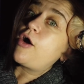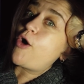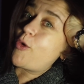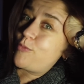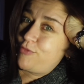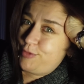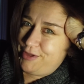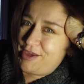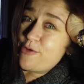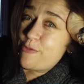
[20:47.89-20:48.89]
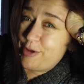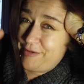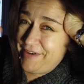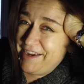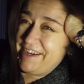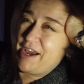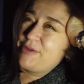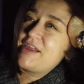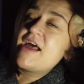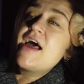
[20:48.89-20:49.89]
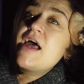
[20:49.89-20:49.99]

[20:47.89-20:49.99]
Hopefully, we'll find out.